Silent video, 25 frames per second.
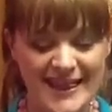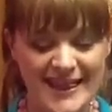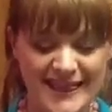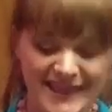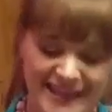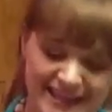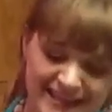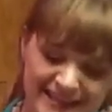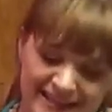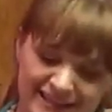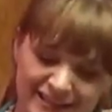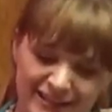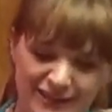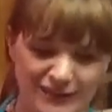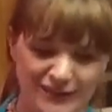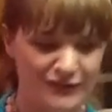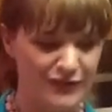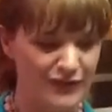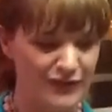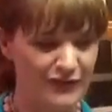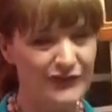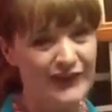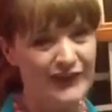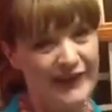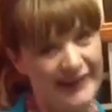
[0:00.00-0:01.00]
these 2
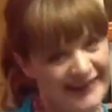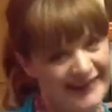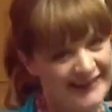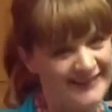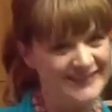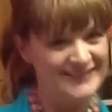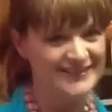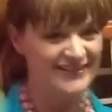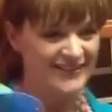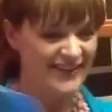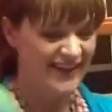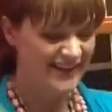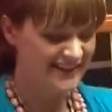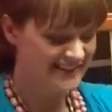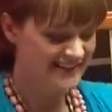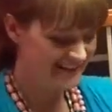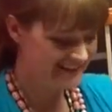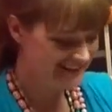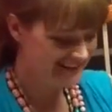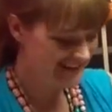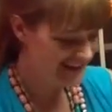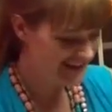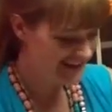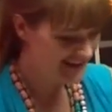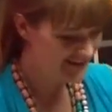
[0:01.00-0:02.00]
for free, so that's
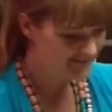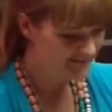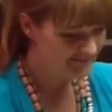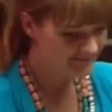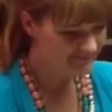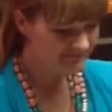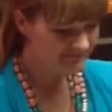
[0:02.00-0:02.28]
exciting.